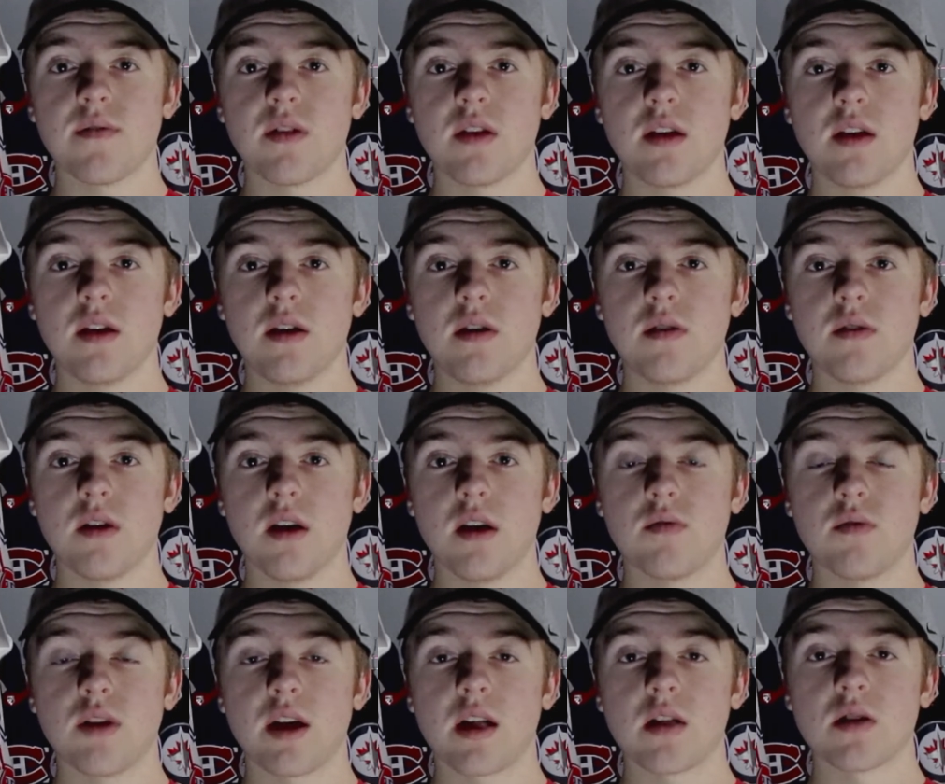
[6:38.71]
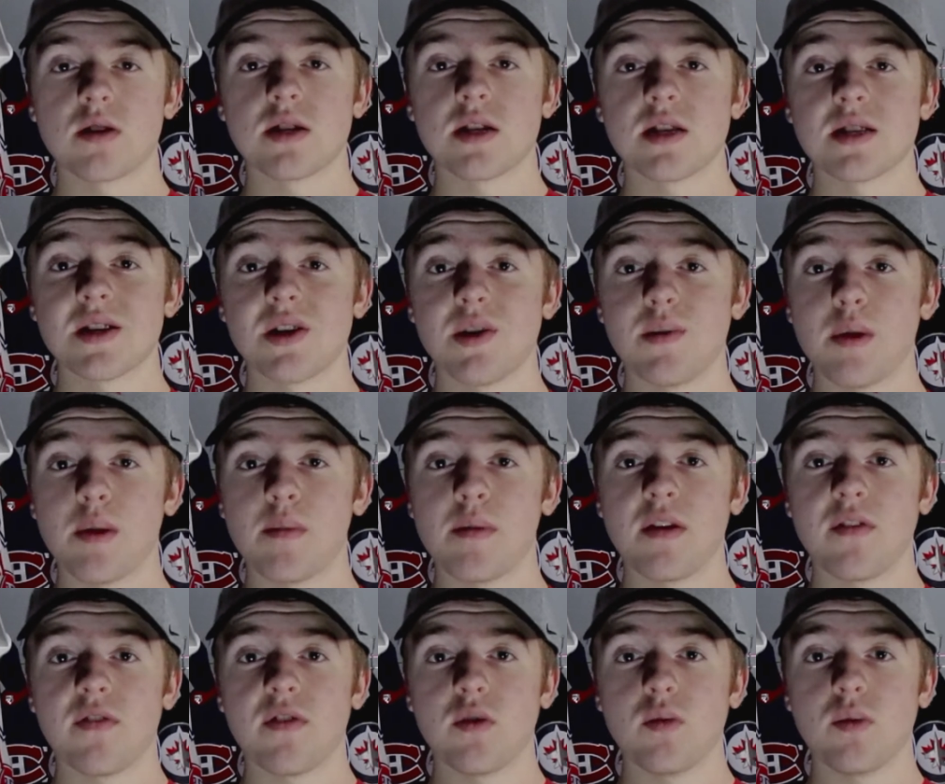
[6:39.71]
the regular season or maybe
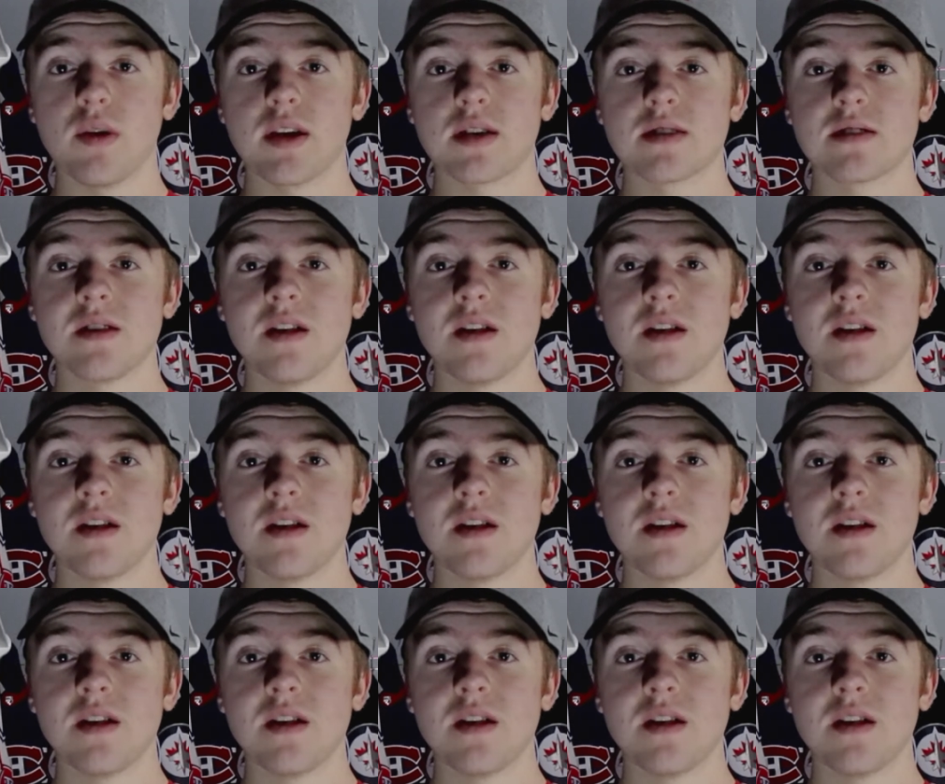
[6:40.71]
a few weeks.